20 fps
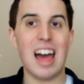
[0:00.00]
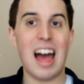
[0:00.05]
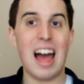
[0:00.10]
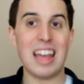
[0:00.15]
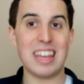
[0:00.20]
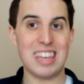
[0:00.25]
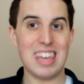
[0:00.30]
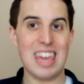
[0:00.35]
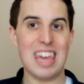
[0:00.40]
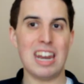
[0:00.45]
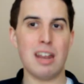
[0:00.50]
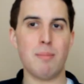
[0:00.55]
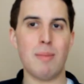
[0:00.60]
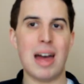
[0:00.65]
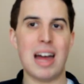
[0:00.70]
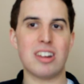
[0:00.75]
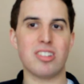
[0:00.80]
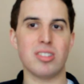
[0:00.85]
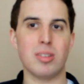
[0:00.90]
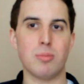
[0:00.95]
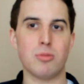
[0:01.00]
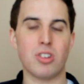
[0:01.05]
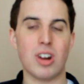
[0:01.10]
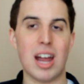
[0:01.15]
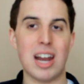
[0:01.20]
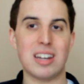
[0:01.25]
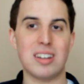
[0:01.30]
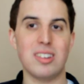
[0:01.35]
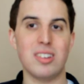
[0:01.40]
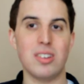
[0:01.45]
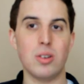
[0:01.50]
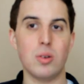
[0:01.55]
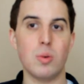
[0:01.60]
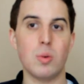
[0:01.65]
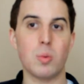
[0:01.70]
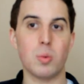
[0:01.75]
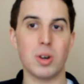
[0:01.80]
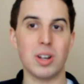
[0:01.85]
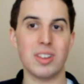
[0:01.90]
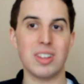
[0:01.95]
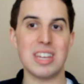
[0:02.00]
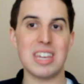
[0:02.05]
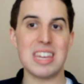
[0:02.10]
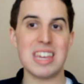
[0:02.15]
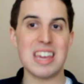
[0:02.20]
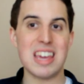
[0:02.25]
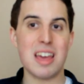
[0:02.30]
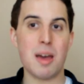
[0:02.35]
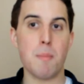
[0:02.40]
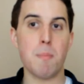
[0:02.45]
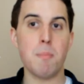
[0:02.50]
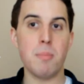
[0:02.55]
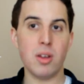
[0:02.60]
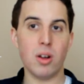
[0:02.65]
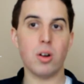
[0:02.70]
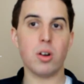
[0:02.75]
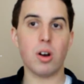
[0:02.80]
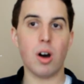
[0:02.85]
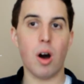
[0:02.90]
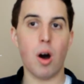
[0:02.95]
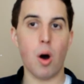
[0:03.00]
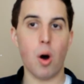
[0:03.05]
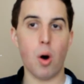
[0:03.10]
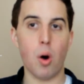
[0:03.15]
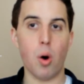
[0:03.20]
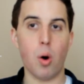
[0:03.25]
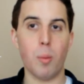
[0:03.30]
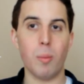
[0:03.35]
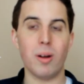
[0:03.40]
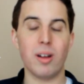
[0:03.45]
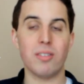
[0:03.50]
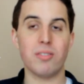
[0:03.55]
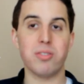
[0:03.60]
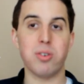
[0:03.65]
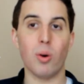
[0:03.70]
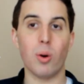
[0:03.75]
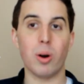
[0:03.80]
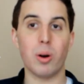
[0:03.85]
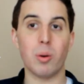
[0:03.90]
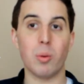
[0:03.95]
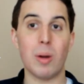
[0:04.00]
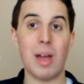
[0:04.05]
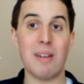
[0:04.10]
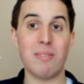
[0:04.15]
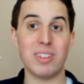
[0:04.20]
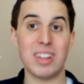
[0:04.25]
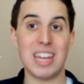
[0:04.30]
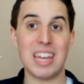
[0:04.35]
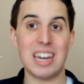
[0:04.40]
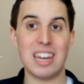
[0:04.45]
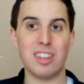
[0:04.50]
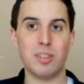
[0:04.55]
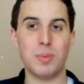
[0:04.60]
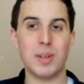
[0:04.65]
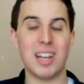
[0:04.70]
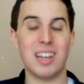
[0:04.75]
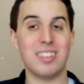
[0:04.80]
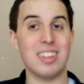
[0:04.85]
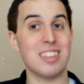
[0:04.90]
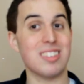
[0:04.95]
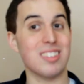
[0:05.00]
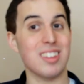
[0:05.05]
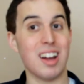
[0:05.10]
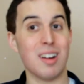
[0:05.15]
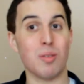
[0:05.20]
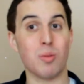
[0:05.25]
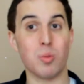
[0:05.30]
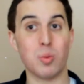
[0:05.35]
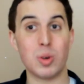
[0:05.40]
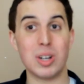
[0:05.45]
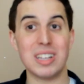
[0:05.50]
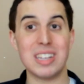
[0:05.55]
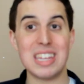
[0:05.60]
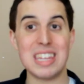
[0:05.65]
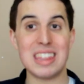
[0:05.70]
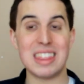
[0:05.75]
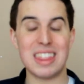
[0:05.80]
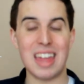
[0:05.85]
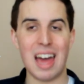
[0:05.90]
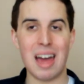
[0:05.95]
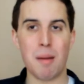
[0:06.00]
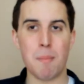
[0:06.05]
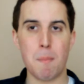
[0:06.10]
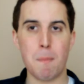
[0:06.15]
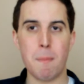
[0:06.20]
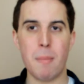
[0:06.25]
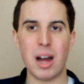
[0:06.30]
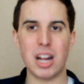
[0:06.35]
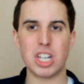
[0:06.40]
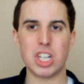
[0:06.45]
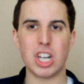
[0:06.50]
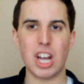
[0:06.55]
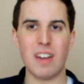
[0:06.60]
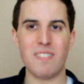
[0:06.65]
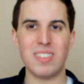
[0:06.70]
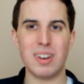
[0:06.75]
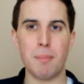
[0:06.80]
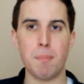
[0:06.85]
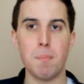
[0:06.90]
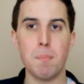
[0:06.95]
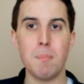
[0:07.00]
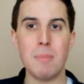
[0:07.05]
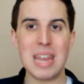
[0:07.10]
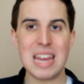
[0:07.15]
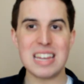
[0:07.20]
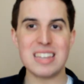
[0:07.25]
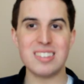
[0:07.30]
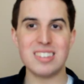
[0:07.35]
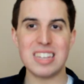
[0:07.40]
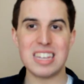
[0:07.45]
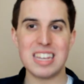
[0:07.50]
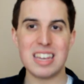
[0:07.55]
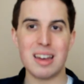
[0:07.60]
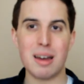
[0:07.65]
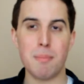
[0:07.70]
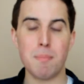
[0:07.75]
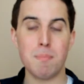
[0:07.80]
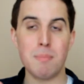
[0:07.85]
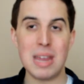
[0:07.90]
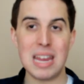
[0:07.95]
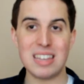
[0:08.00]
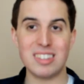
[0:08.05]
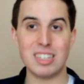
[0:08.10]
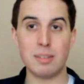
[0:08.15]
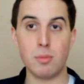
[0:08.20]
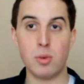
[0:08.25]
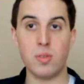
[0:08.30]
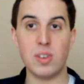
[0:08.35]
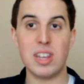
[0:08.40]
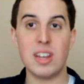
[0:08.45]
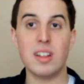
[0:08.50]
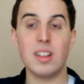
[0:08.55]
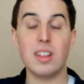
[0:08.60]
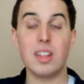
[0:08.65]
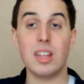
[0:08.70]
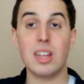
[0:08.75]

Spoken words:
I can't imagine them trying to really milk Home for everything it is, because it's not really that much of an amazing, amazing movie,